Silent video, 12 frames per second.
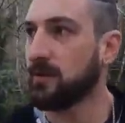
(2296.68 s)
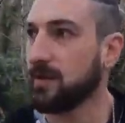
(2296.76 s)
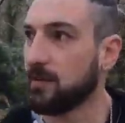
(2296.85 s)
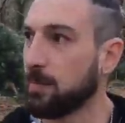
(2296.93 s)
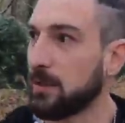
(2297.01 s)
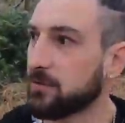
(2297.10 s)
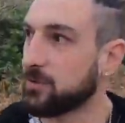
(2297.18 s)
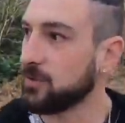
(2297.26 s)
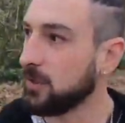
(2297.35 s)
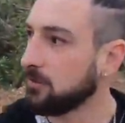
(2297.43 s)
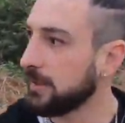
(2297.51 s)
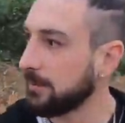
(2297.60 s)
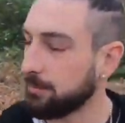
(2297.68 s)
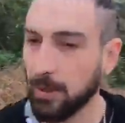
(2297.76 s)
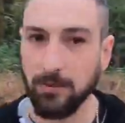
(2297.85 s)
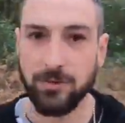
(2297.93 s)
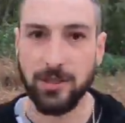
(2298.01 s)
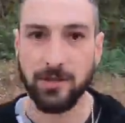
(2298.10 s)
is this post? Do you know what that
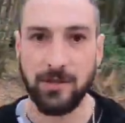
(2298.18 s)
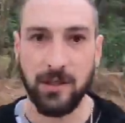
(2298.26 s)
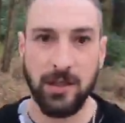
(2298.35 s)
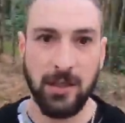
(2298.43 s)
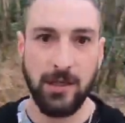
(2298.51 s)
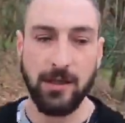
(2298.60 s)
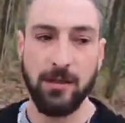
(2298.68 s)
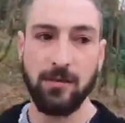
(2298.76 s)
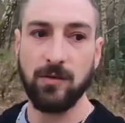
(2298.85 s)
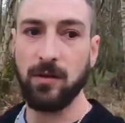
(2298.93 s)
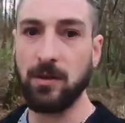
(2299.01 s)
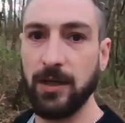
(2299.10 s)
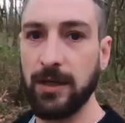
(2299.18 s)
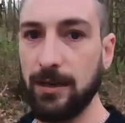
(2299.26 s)
post is? It looks like an